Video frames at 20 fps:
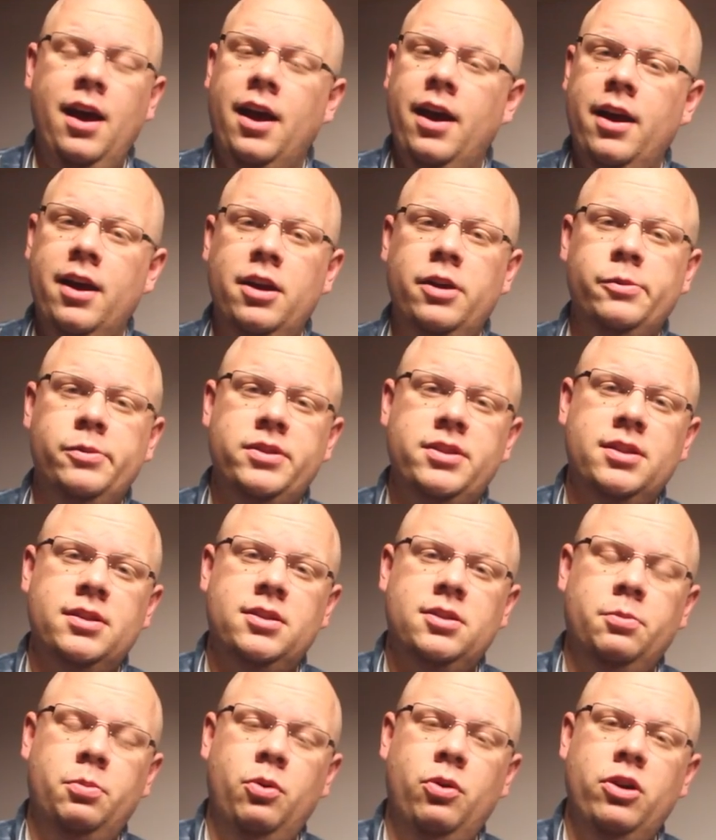I 100%
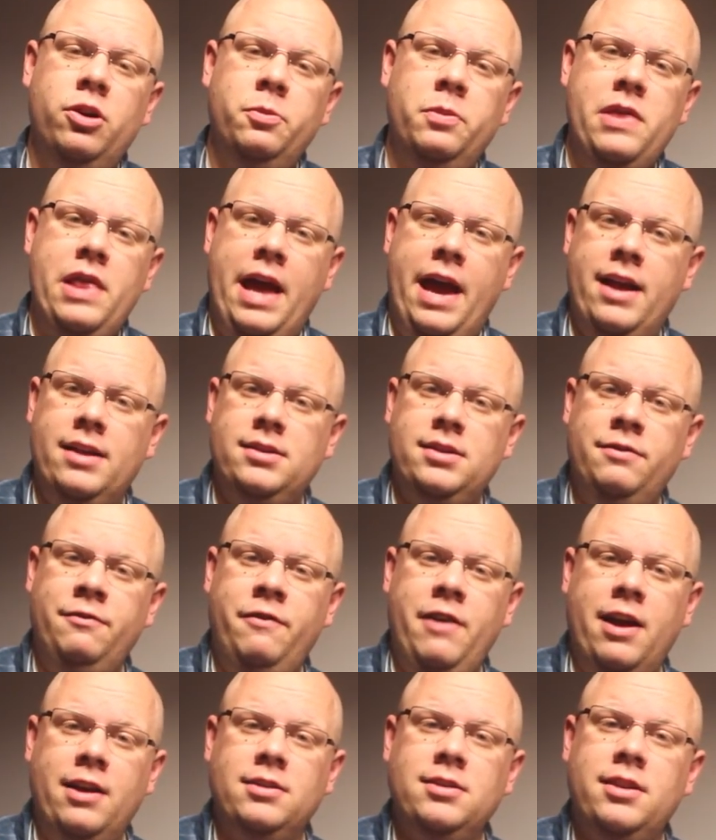support him in that. In
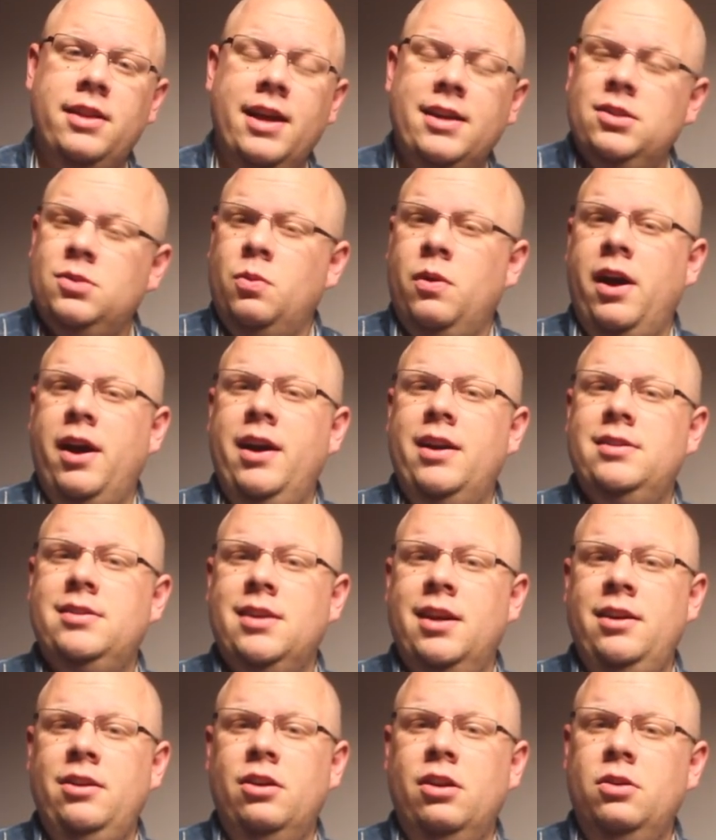fact, that's why I
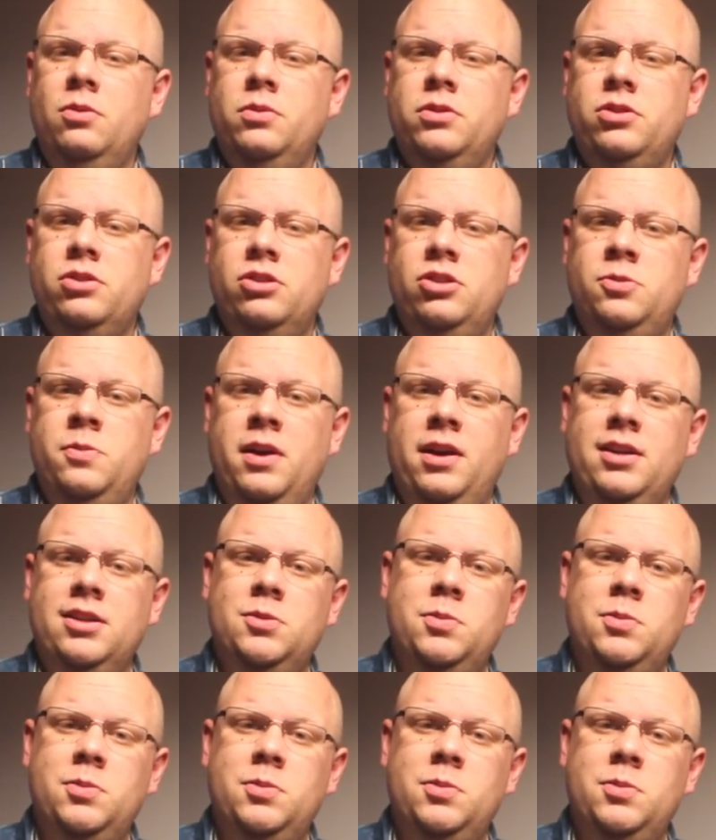signed on with Church Mag,